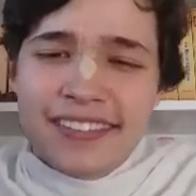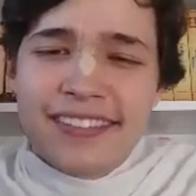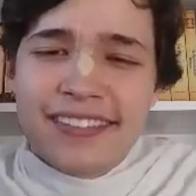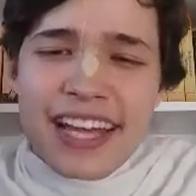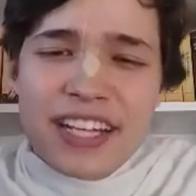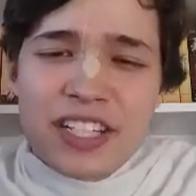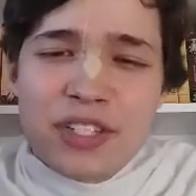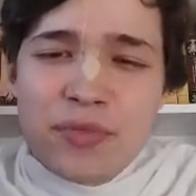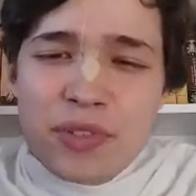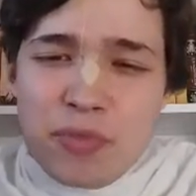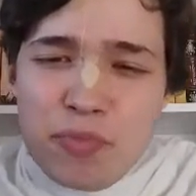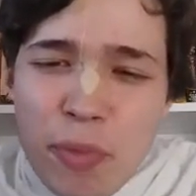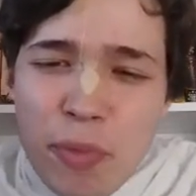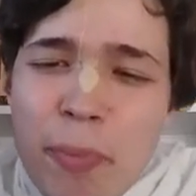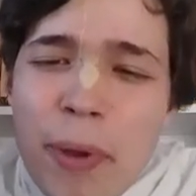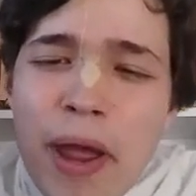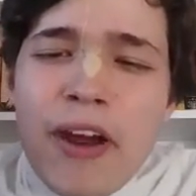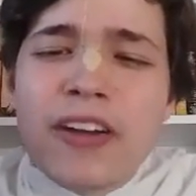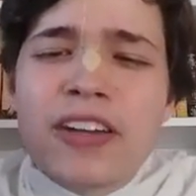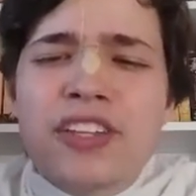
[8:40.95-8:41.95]
as she was
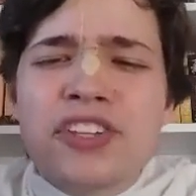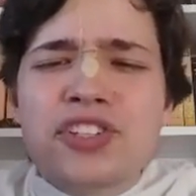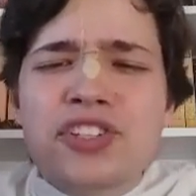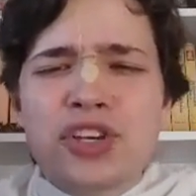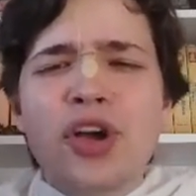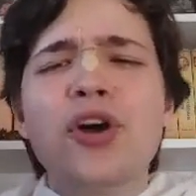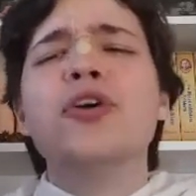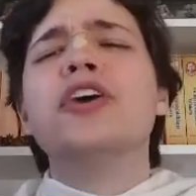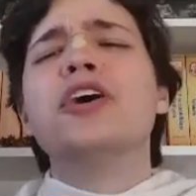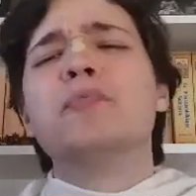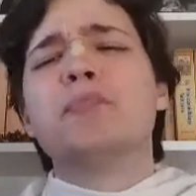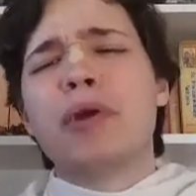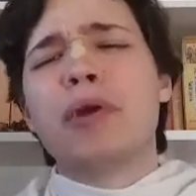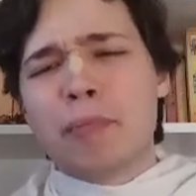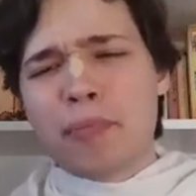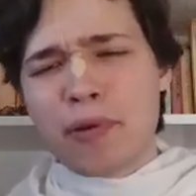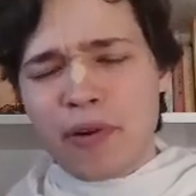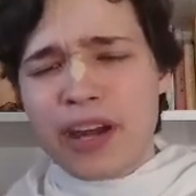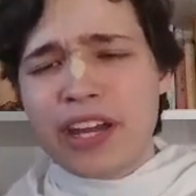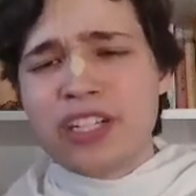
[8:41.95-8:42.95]
preparing this yogurt
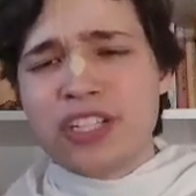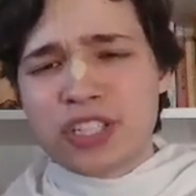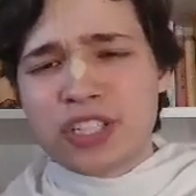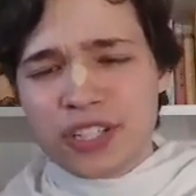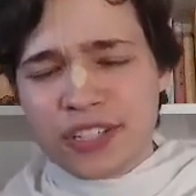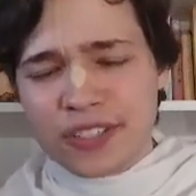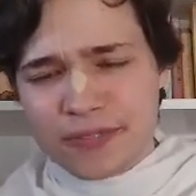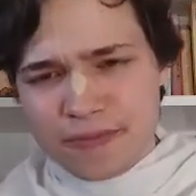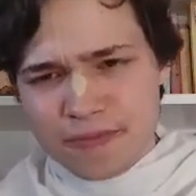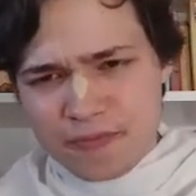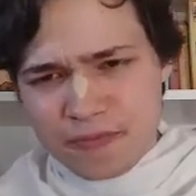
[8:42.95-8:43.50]
preparation,